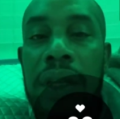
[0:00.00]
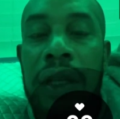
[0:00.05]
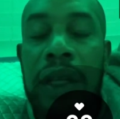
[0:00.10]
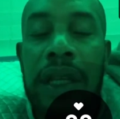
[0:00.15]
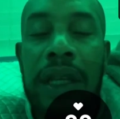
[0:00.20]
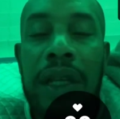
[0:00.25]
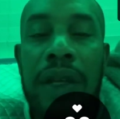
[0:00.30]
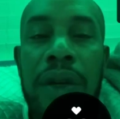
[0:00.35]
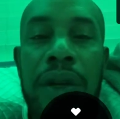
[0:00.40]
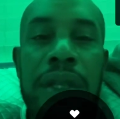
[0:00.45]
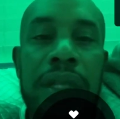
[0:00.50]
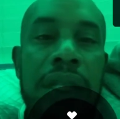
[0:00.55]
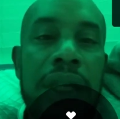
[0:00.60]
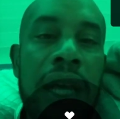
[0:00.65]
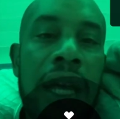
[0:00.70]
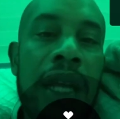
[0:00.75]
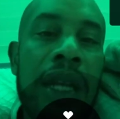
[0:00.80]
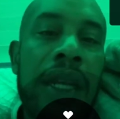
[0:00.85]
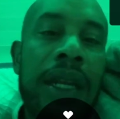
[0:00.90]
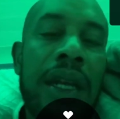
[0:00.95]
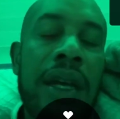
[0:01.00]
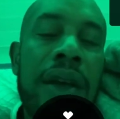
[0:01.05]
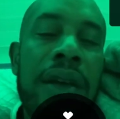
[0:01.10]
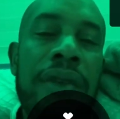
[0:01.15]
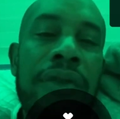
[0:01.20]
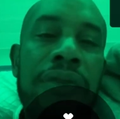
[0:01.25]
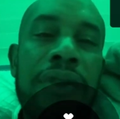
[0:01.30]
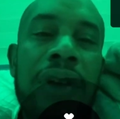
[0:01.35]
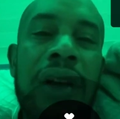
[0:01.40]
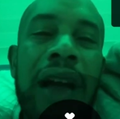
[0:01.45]
the onset
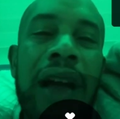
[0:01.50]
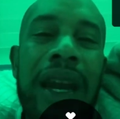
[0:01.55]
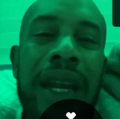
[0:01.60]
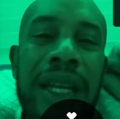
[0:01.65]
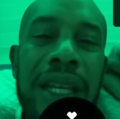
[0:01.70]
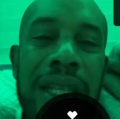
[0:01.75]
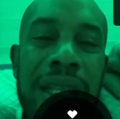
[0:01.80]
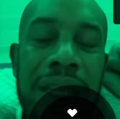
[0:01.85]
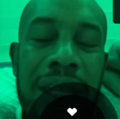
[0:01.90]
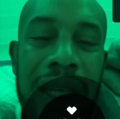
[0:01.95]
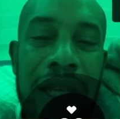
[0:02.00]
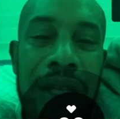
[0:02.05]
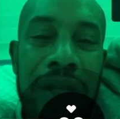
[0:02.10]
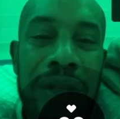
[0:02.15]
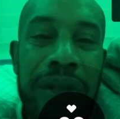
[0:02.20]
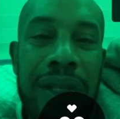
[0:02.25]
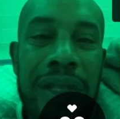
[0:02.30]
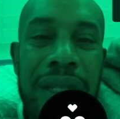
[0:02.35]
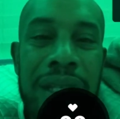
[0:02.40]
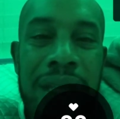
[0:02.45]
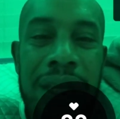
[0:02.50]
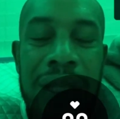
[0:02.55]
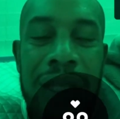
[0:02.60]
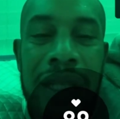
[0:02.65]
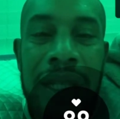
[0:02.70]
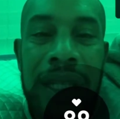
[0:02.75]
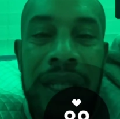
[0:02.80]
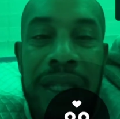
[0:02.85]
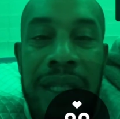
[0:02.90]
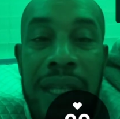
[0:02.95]
of chronic illnesses and
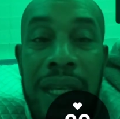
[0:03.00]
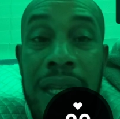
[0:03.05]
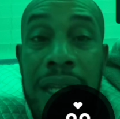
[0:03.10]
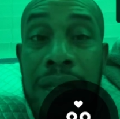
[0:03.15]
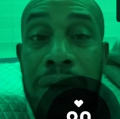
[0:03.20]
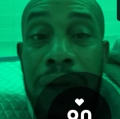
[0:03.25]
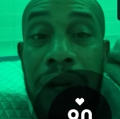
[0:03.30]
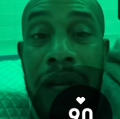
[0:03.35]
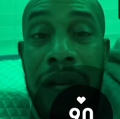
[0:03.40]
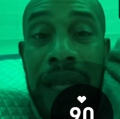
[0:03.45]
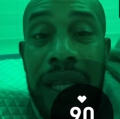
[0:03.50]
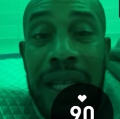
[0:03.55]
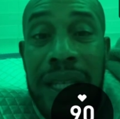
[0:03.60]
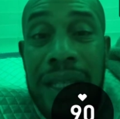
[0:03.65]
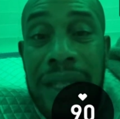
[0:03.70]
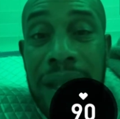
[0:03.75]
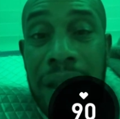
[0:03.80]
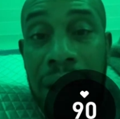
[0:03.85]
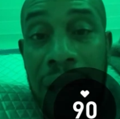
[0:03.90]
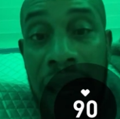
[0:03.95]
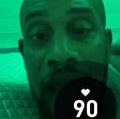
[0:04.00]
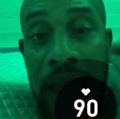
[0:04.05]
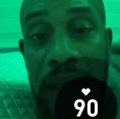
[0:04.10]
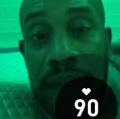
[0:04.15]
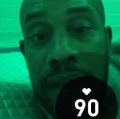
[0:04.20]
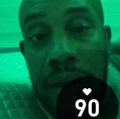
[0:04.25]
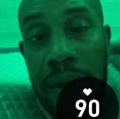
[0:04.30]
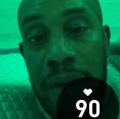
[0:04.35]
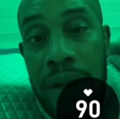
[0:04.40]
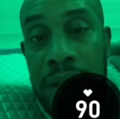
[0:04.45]
disease, or at least delay the
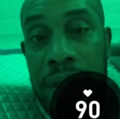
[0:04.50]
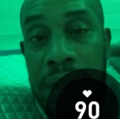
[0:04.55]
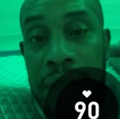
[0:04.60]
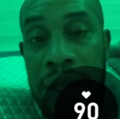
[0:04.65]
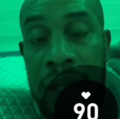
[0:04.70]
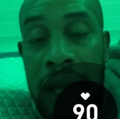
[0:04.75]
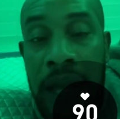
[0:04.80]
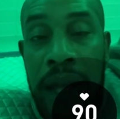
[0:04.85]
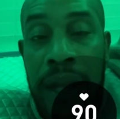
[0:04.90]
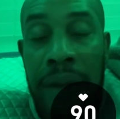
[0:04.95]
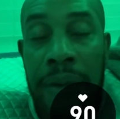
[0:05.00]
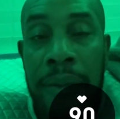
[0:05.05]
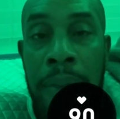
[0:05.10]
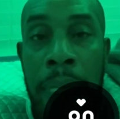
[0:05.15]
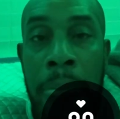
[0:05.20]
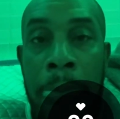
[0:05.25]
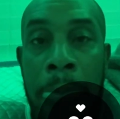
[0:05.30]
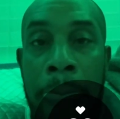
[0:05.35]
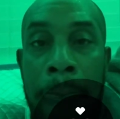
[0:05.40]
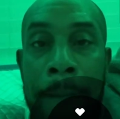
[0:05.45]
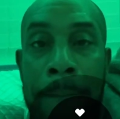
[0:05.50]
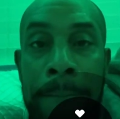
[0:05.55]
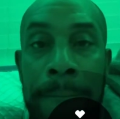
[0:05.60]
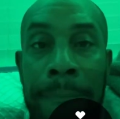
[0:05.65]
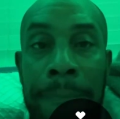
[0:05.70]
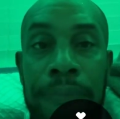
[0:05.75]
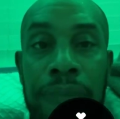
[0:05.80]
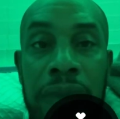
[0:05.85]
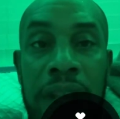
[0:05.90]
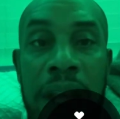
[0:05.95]
onset,
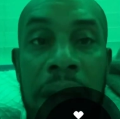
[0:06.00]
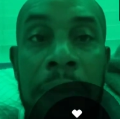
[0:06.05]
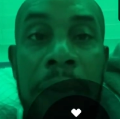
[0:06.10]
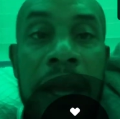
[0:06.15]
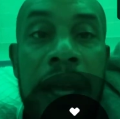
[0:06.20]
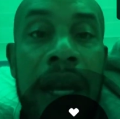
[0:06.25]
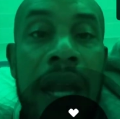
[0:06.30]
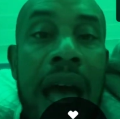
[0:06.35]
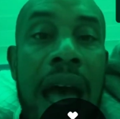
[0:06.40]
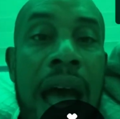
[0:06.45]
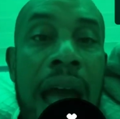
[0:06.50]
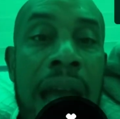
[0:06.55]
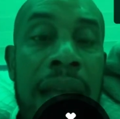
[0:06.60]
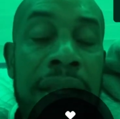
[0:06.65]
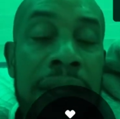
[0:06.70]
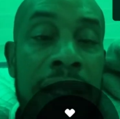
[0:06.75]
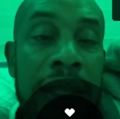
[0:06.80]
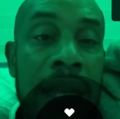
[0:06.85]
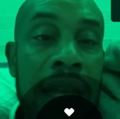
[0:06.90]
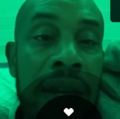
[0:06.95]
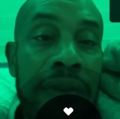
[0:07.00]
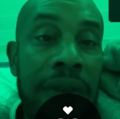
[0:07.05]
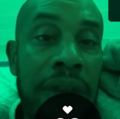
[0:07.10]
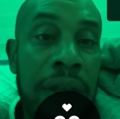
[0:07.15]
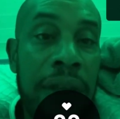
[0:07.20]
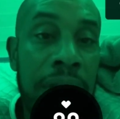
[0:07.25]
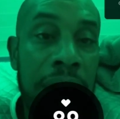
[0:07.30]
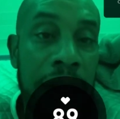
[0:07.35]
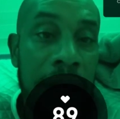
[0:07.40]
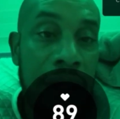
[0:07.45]
and be in a high state of
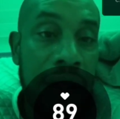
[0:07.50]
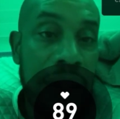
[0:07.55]
healing.